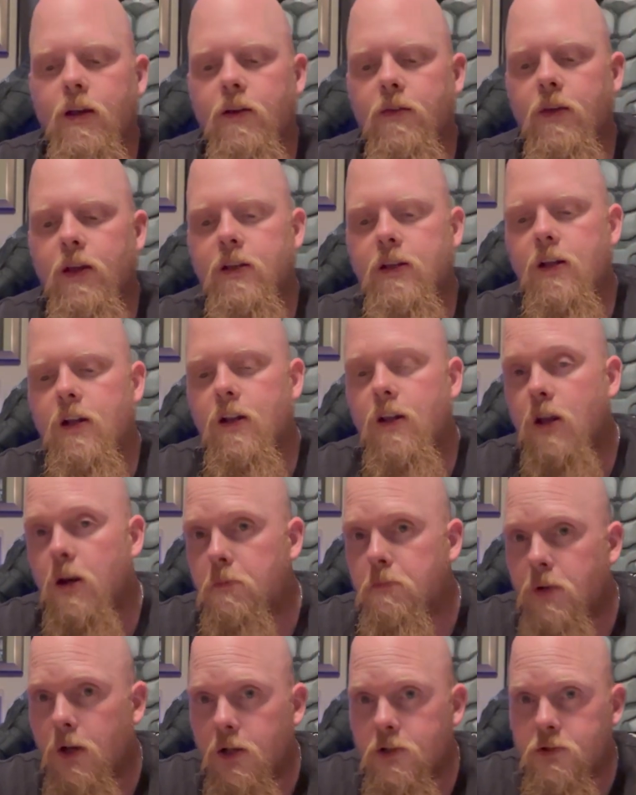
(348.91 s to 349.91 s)
They did a lot
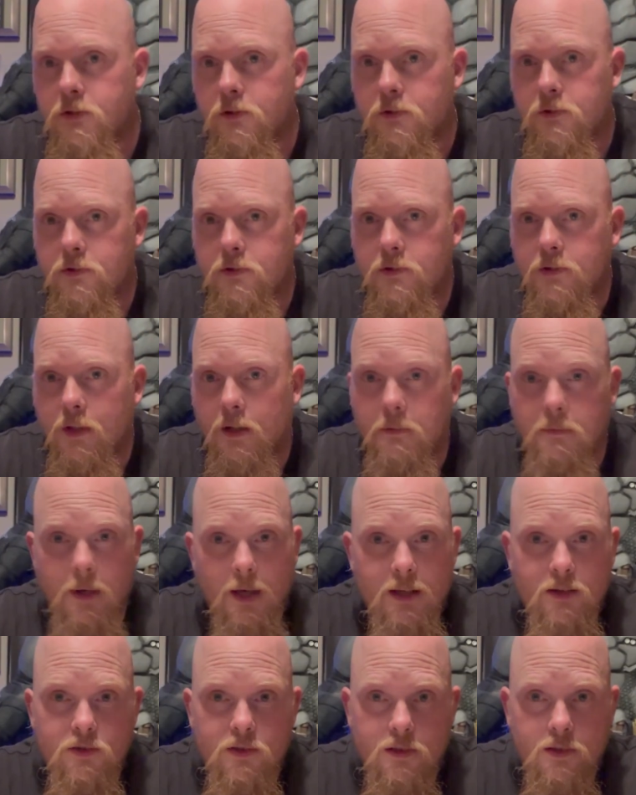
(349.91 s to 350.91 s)
of puzzles and
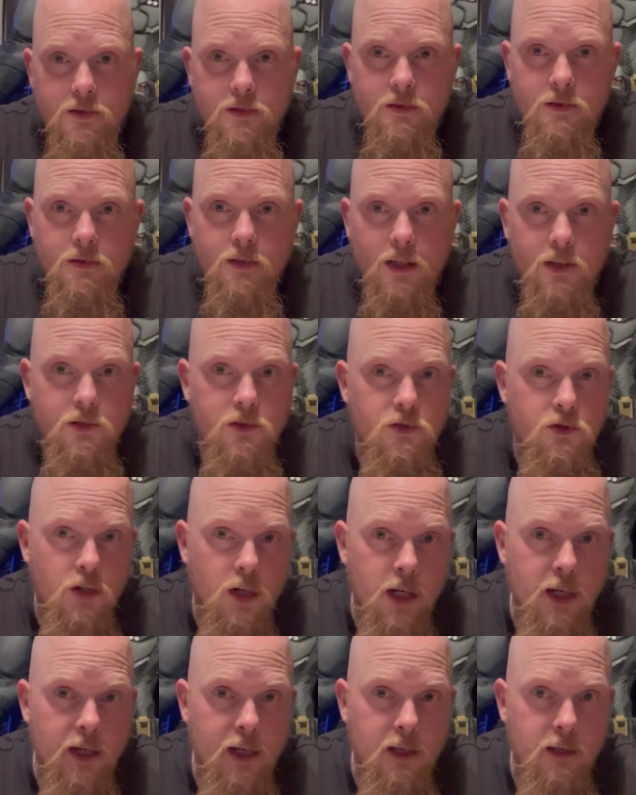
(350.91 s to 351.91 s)
mazes as
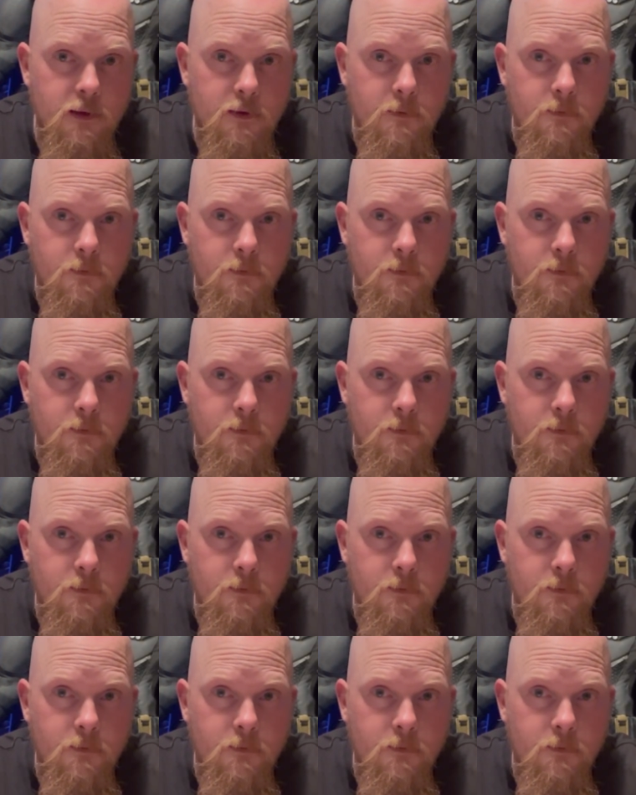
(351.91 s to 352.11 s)
training.